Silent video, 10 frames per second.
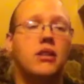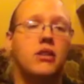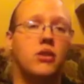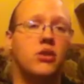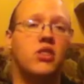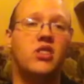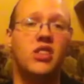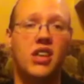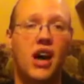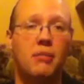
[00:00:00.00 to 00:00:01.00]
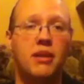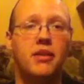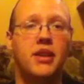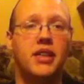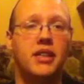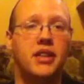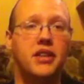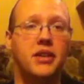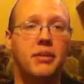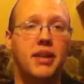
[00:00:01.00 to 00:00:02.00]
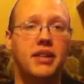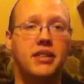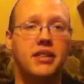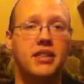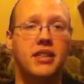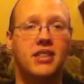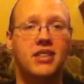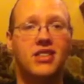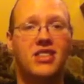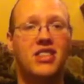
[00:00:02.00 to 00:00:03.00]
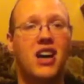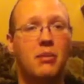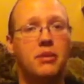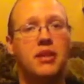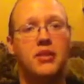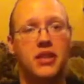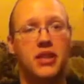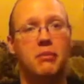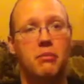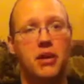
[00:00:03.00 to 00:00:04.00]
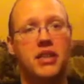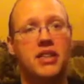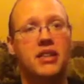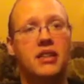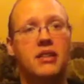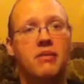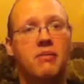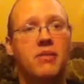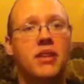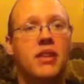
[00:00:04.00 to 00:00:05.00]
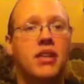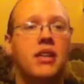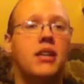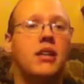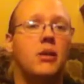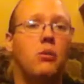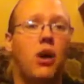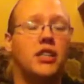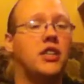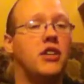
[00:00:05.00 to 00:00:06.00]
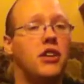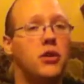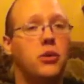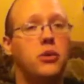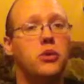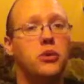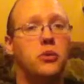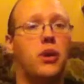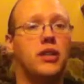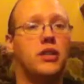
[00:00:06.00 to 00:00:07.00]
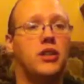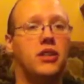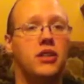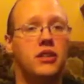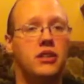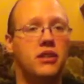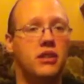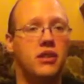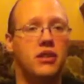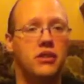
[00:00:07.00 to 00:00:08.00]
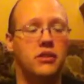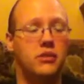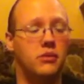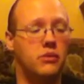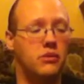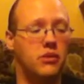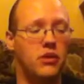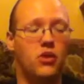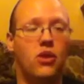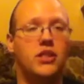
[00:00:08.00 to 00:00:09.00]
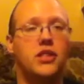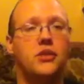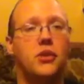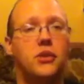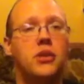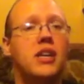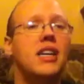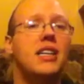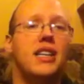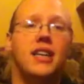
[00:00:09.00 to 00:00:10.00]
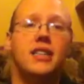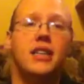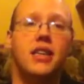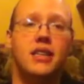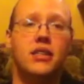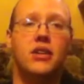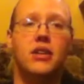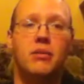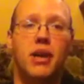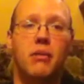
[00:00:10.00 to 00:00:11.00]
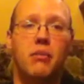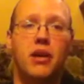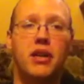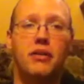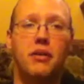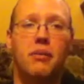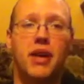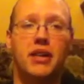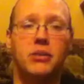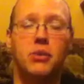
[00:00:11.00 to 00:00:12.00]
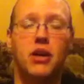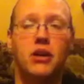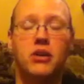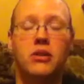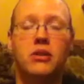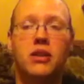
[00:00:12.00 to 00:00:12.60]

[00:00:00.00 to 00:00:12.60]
So stop giving into their demands and stop giving them money. Watch it on Hulu, watch it on, Crunchyroll. Yes, they get a certain amount of money from that as well,